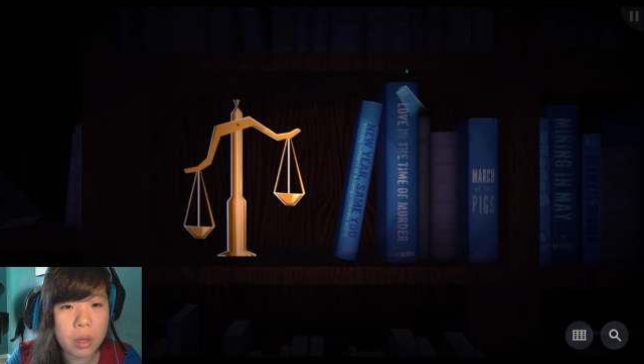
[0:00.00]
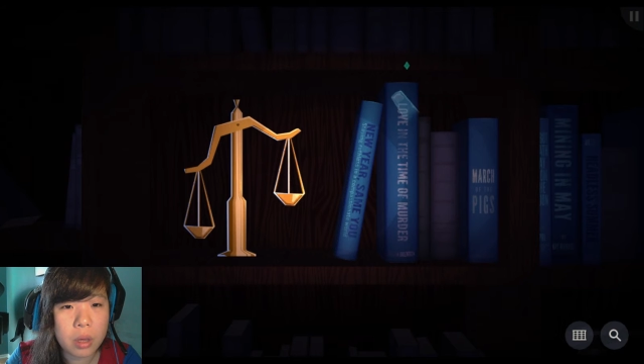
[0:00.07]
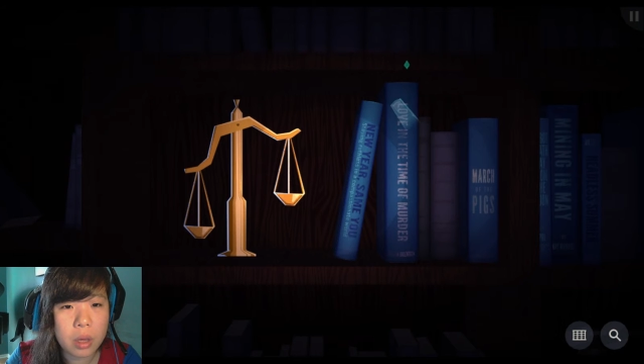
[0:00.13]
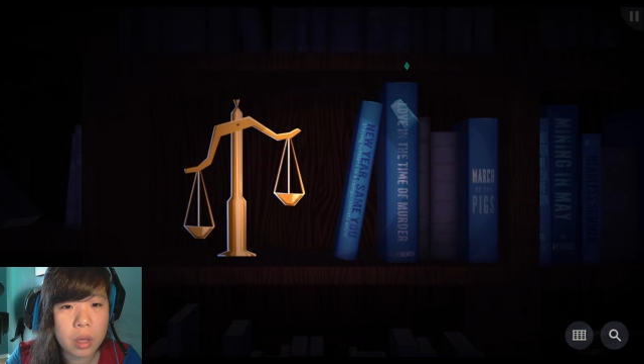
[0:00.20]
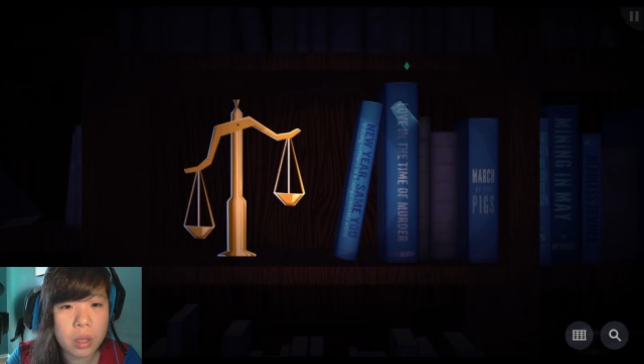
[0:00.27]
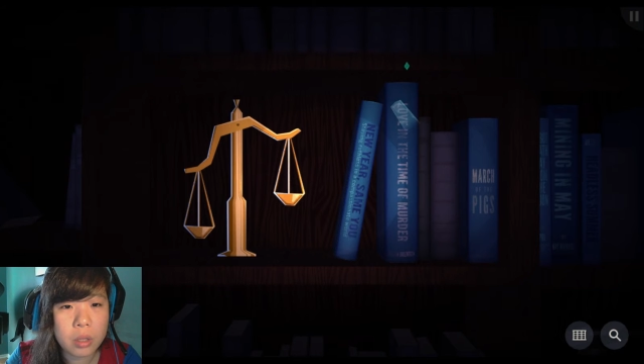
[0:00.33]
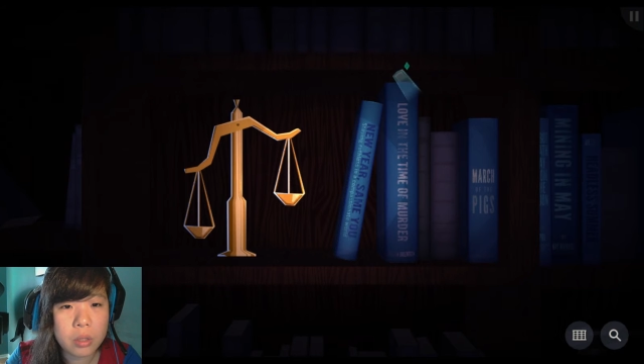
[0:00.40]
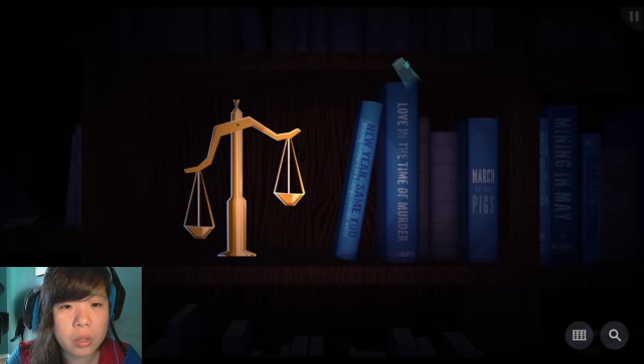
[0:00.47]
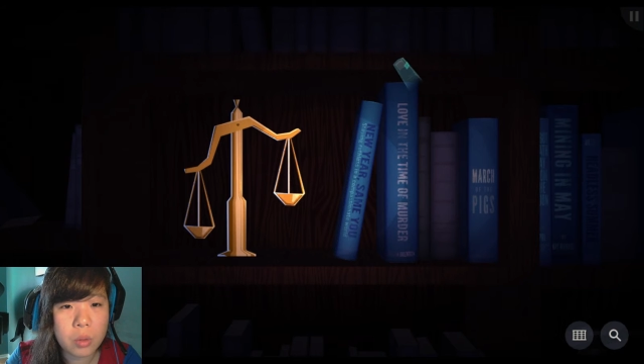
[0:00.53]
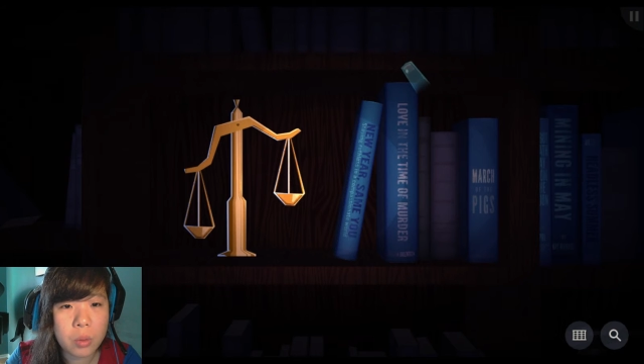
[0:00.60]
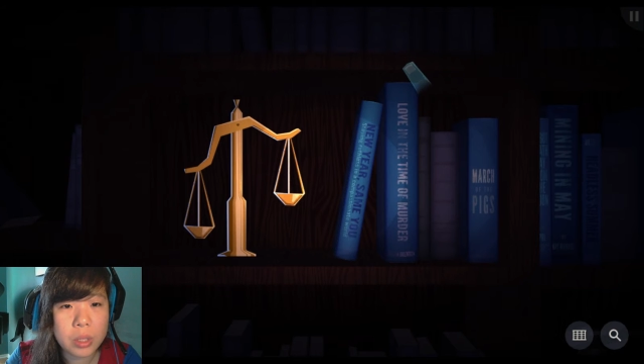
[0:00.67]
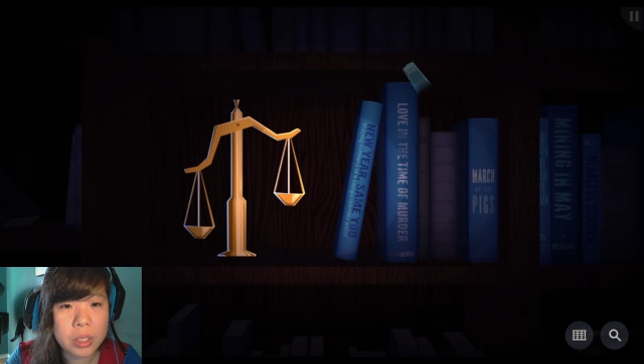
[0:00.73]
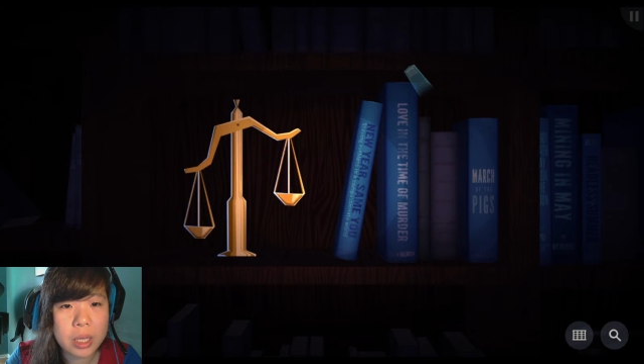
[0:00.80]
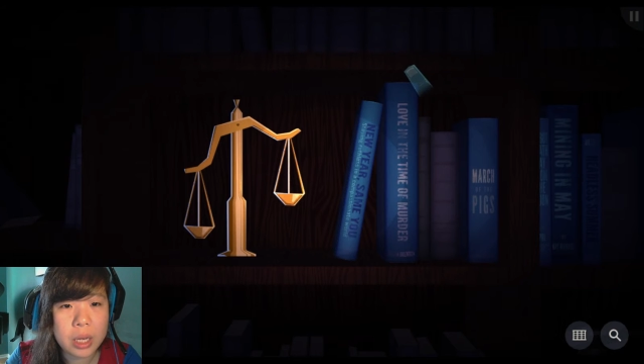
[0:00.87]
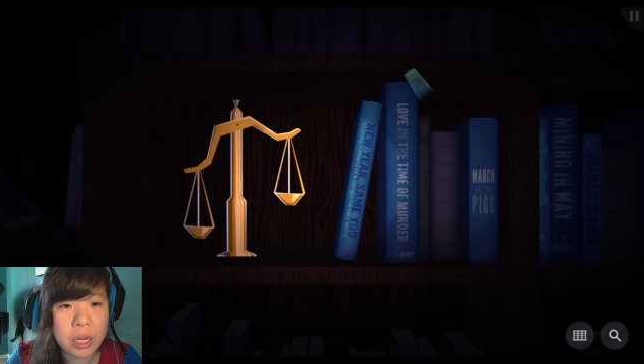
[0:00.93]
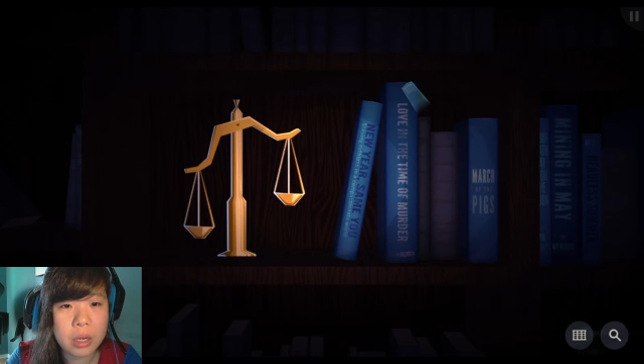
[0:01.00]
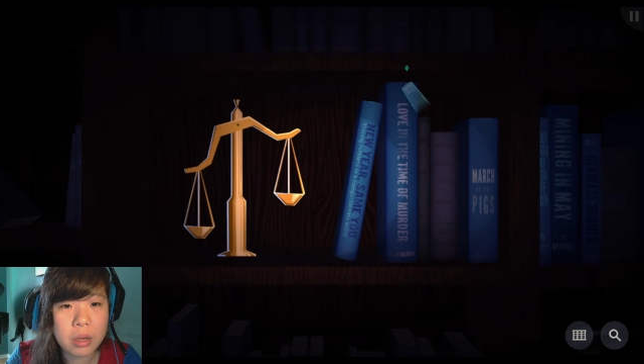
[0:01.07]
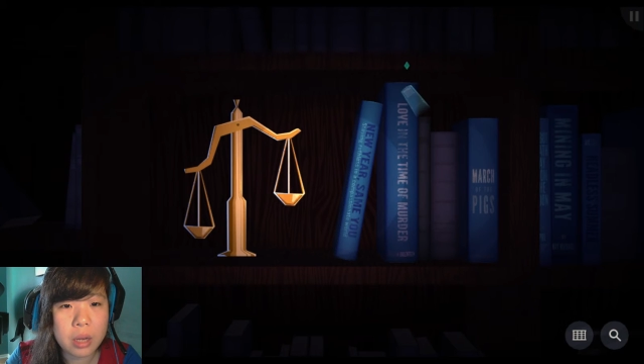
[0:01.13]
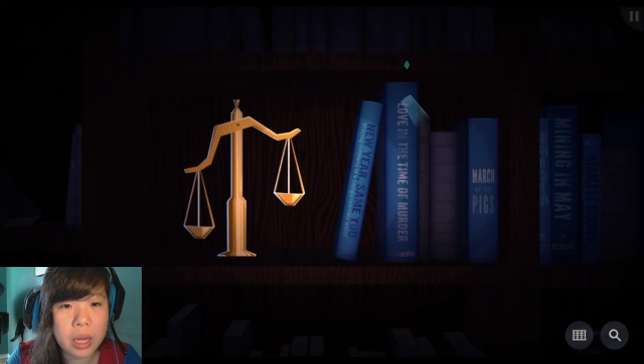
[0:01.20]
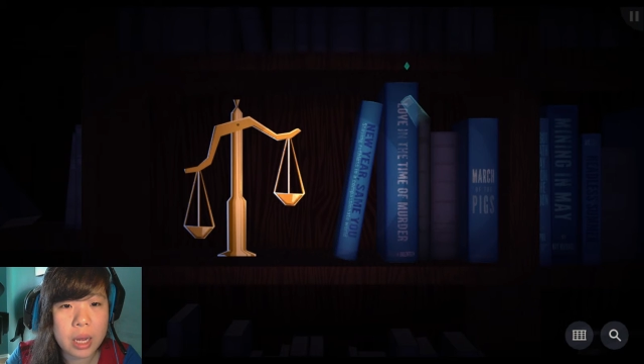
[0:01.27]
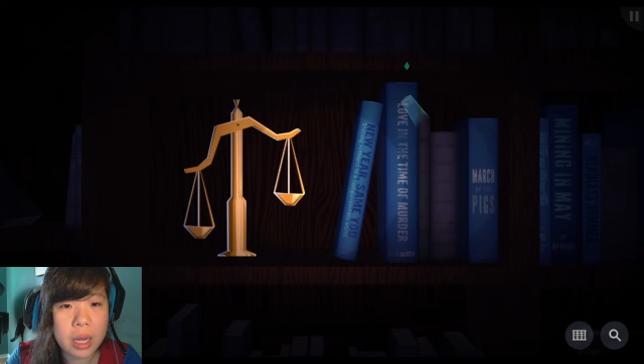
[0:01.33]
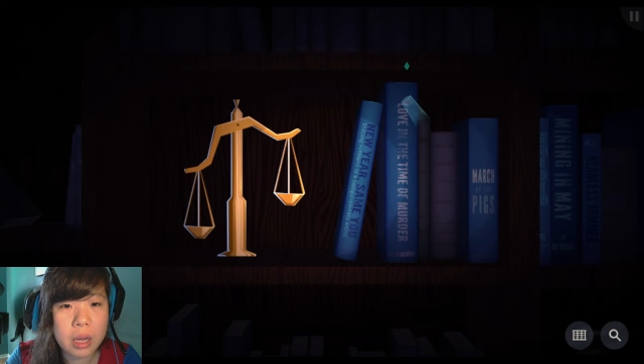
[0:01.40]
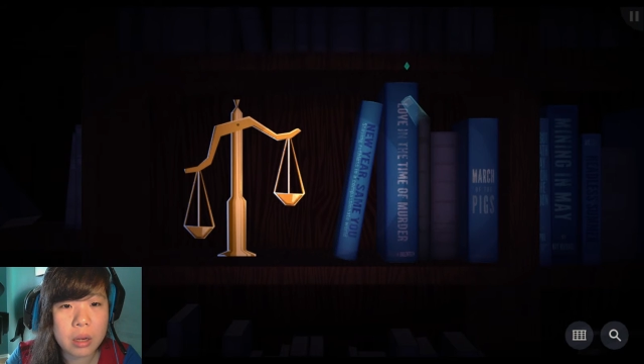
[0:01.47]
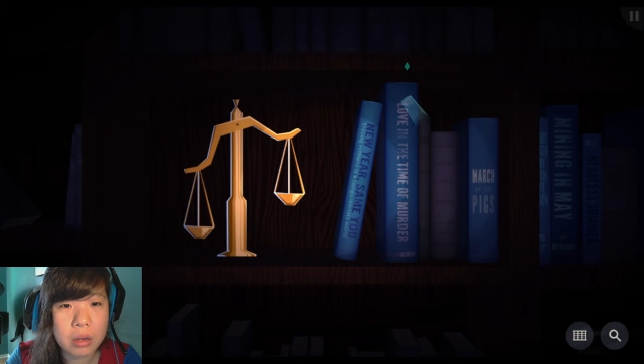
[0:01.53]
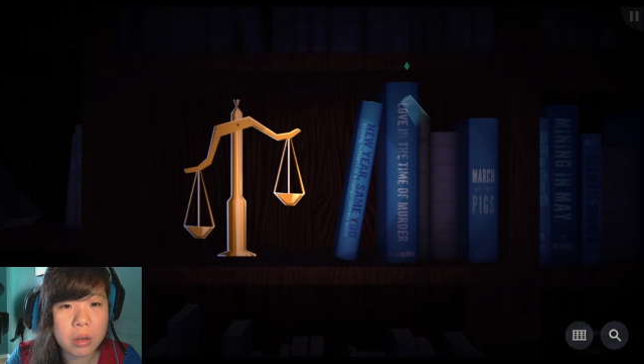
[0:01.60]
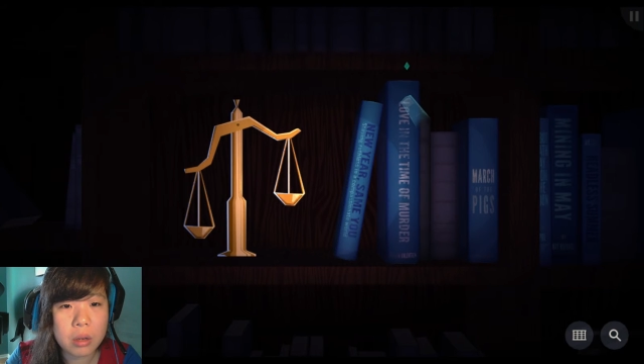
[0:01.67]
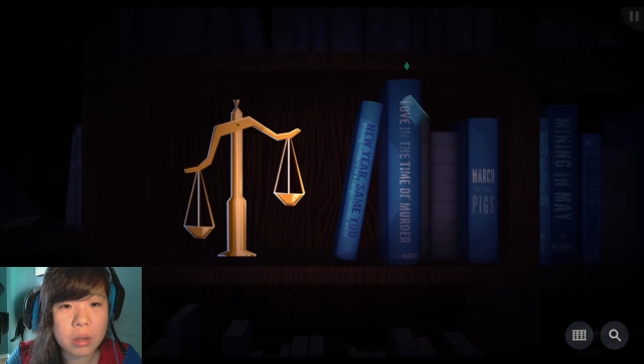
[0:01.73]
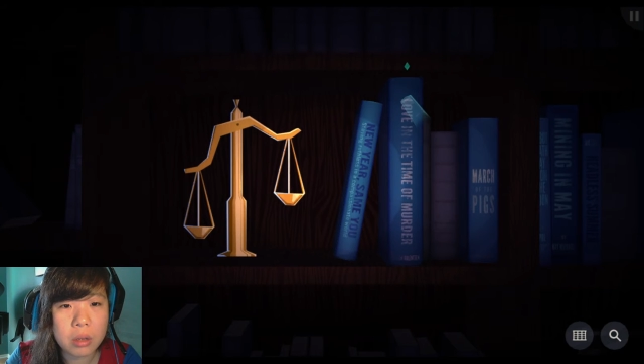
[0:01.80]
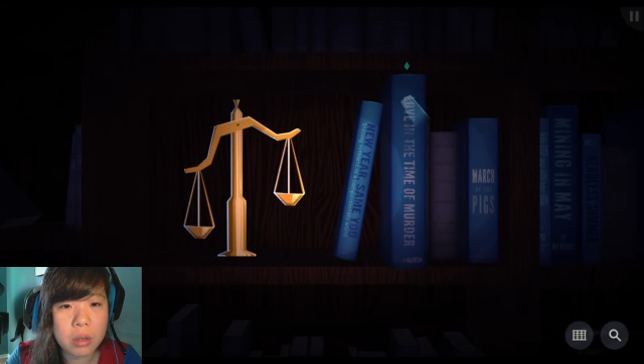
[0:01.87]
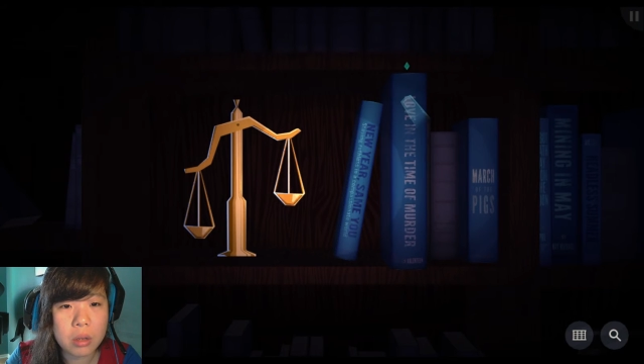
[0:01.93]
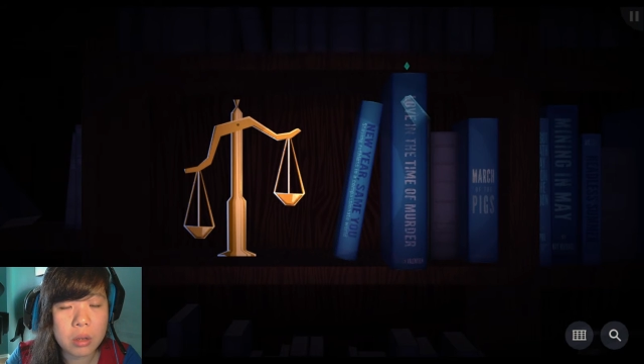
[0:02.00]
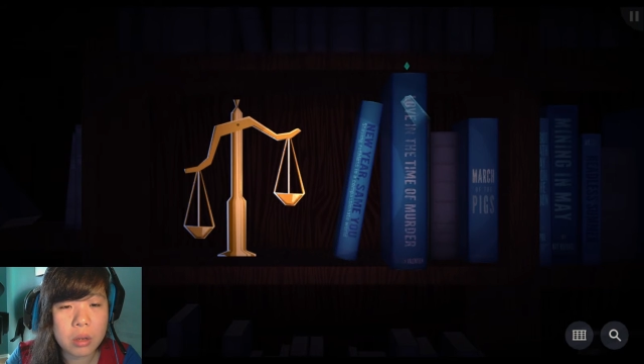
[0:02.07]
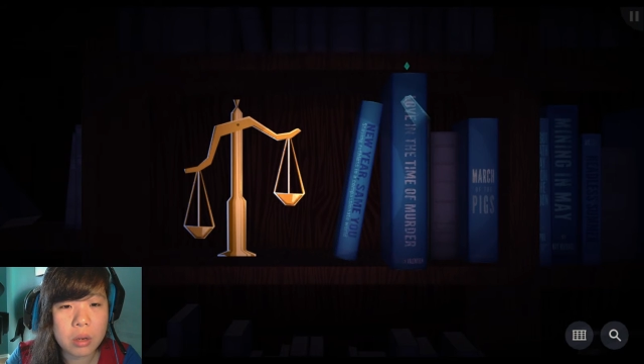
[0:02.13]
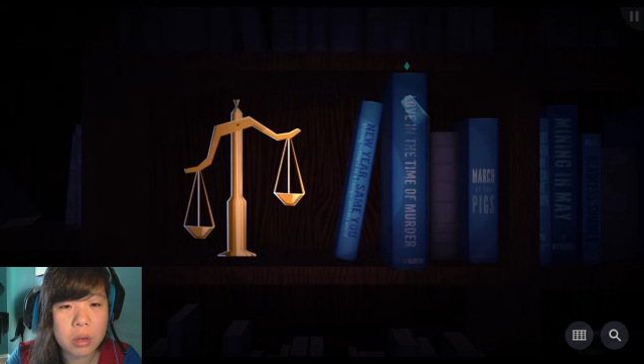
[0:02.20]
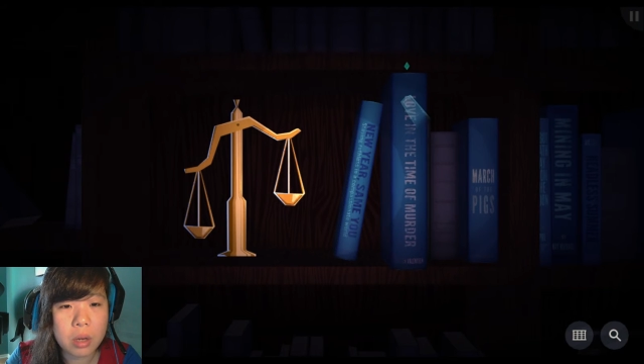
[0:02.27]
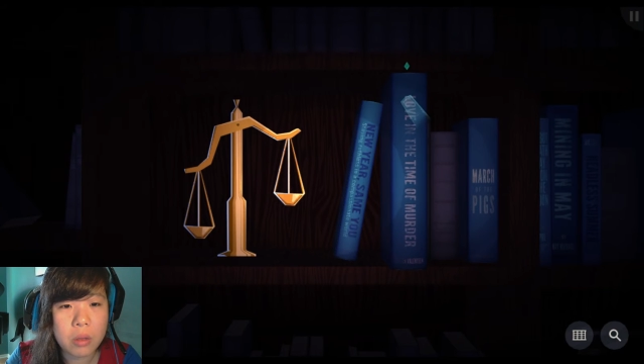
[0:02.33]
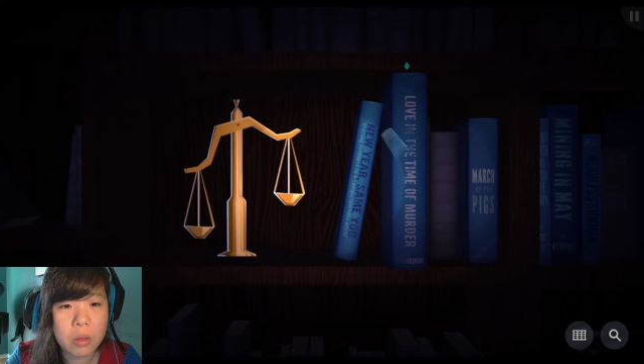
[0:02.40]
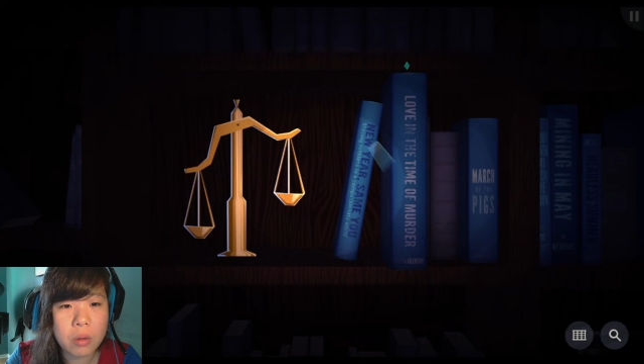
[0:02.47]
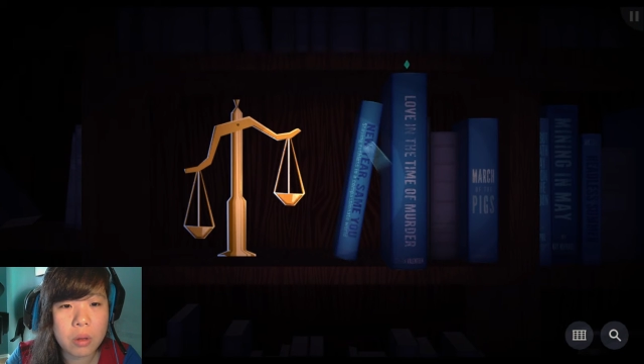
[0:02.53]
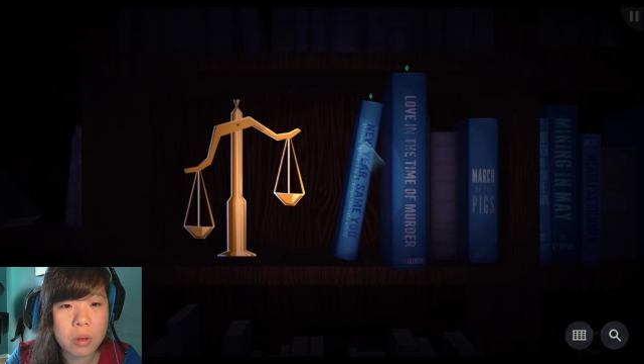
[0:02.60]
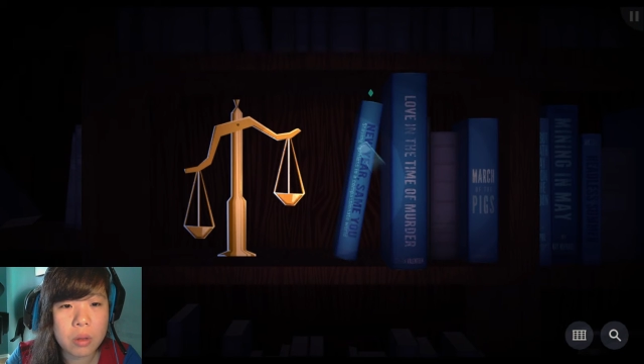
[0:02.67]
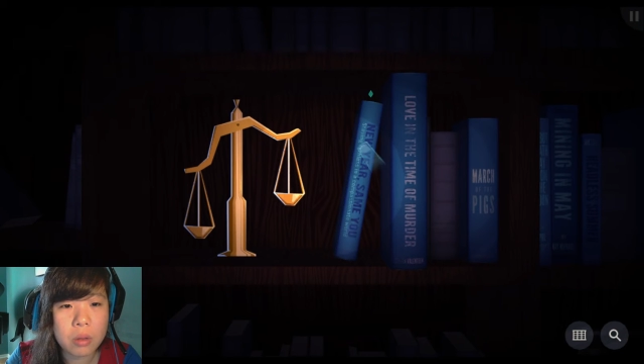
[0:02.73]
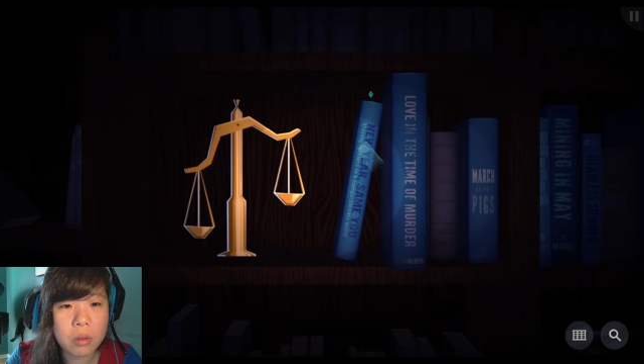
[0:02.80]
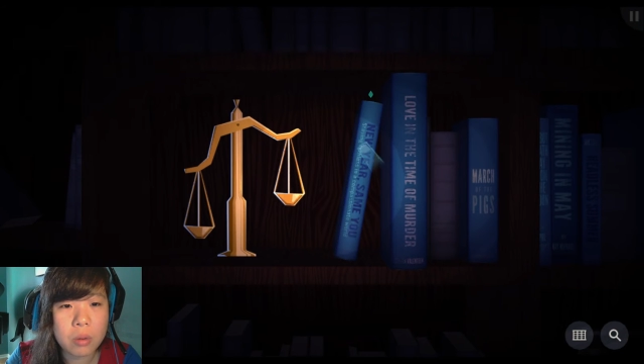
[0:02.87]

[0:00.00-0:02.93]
So once I can't do